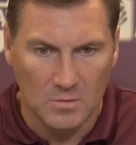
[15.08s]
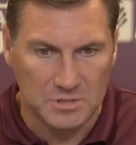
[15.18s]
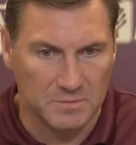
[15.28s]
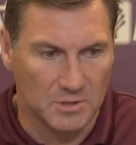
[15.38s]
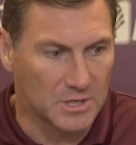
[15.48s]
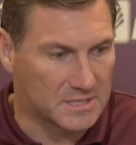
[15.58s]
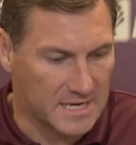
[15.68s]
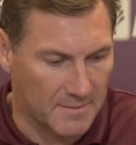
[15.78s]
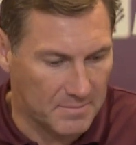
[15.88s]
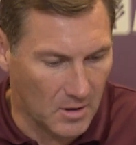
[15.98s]
some good
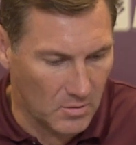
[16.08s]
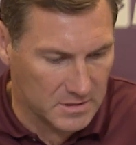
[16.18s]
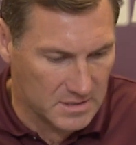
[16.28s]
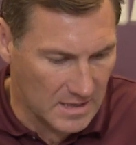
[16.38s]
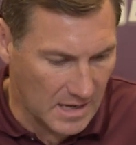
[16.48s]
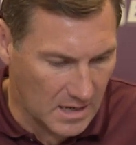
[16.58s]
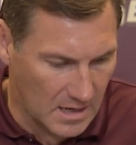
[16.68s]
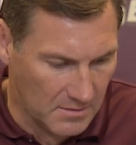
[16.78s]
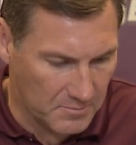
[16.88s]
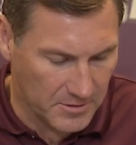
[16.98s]
tempo,
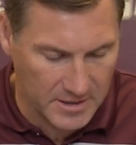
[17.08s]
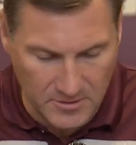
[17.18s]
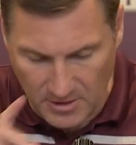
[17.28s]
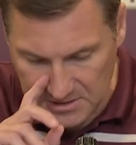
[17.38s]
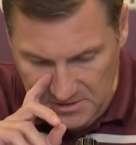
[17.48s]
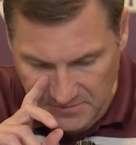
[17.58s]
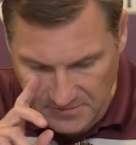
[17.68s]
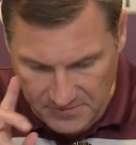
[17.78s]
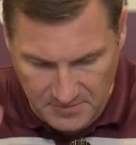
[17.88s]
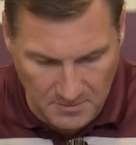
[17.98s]
pretty
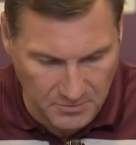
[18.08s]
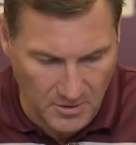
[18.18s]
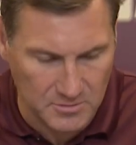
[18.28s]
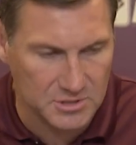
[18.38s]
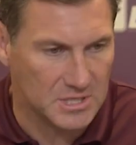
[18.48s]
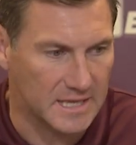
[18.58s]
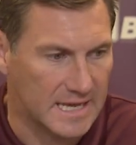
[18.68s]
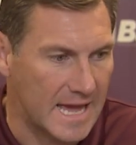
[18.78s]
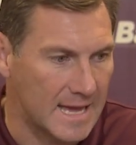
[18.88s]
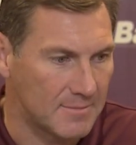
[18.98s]
aggressive approach to the
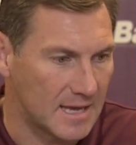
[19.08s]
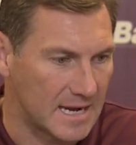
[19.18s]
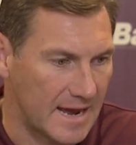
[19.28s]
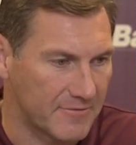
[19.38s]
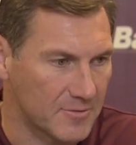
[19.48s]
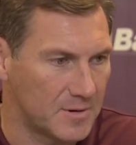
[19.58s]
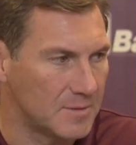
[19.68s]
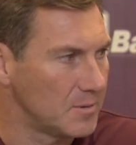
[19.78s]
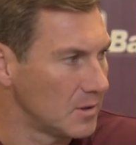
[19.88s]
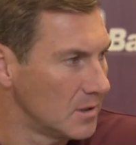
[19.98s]
game, getting after
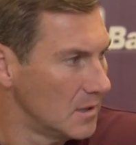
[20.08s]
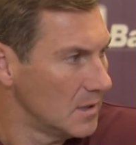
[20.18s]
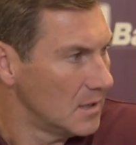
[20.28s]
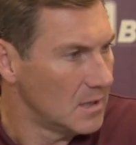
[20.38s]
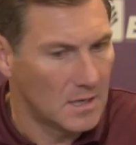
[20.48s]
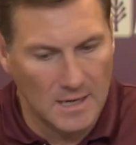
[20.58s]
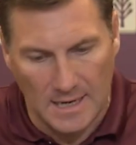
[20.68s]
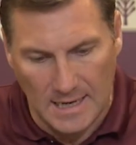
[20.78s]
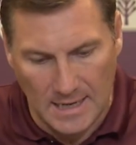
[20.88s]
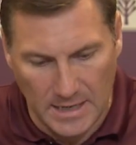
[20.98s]
people,
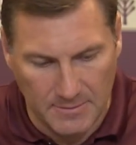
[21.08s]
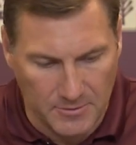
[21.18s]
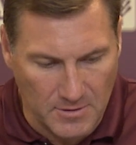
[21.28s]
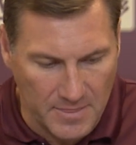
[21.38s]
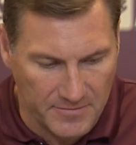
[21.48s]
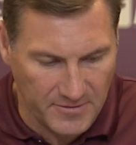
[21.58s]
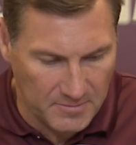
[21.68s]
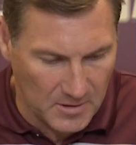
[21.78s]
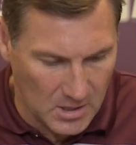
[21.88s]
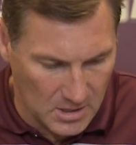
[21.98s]
able to run the
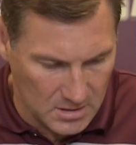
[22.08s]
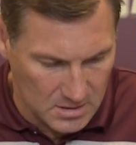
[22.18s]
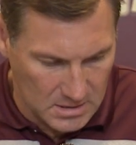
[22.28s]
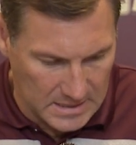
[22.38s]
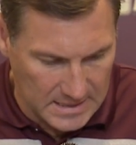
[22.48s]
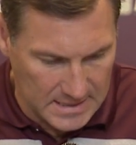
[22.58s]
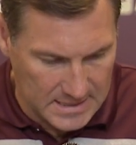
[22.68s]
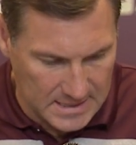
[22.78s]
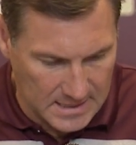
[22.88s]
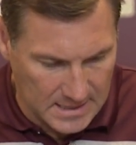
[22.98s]
football.
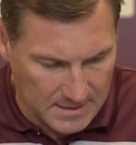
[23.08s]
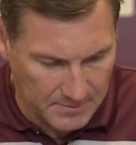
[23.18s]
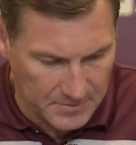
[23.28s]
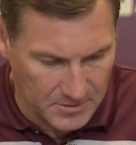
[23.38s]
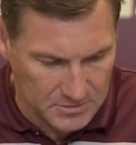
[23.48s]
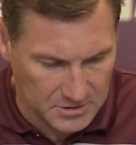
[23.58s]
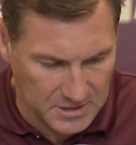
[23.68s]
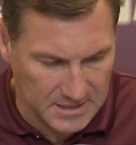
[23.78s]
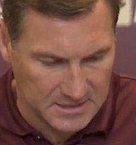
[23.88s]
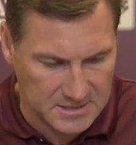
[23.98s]
And those are
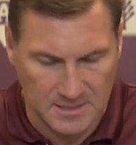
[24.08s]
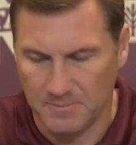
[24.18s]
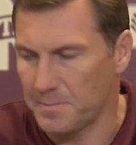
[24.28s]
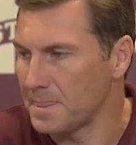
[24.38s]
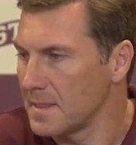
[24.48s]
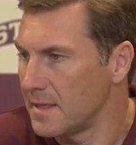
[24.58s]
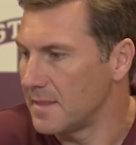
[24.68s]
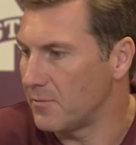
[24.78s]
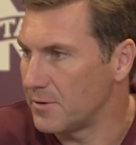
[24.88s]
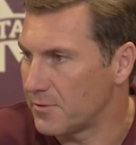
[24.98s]
things that
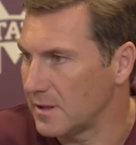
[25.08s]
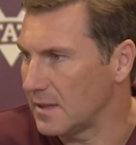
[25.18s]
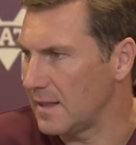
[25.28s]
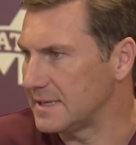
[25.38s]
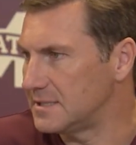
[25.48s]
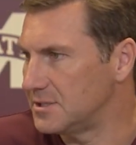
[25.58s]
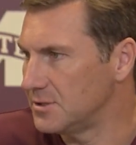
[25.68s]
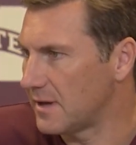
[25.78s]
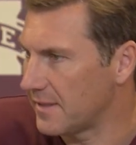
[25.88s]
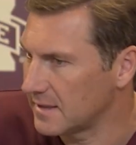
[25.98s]
we really like to
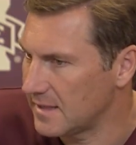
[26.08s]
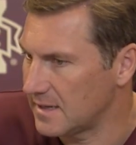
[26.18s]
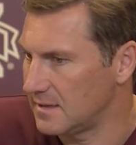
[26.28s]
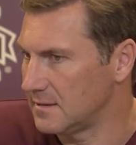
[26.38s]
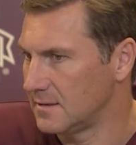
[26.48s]
do. I think that